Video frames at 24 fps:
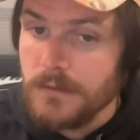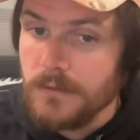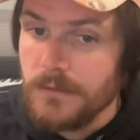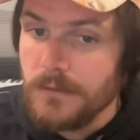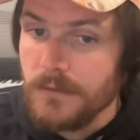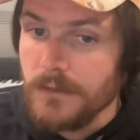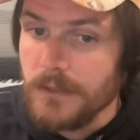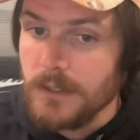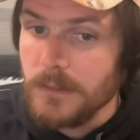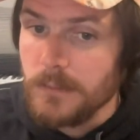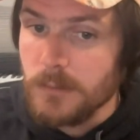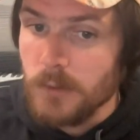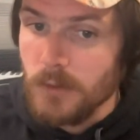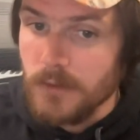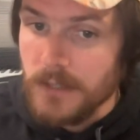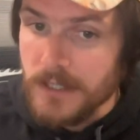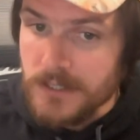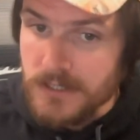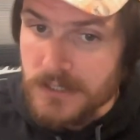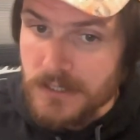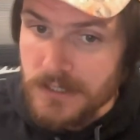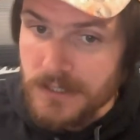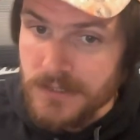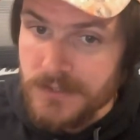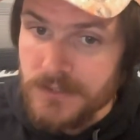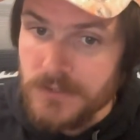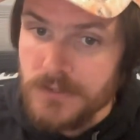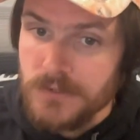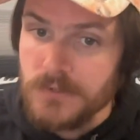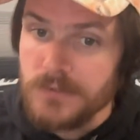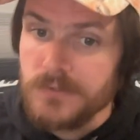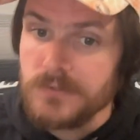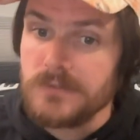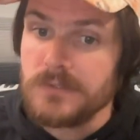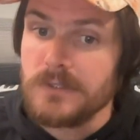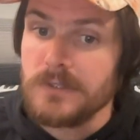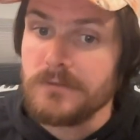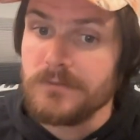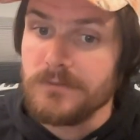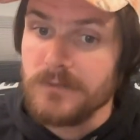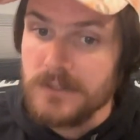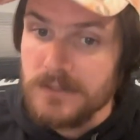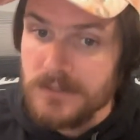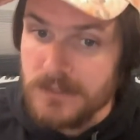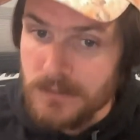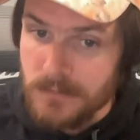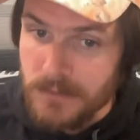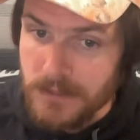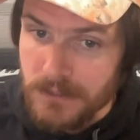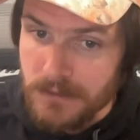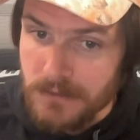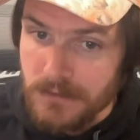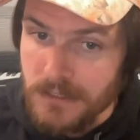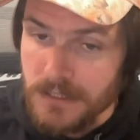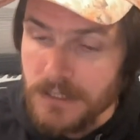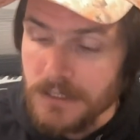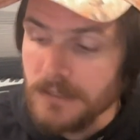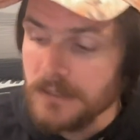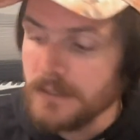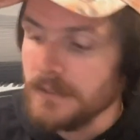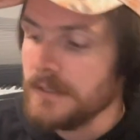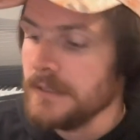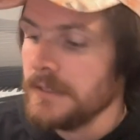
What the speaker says: their pronation issues, their foot stability.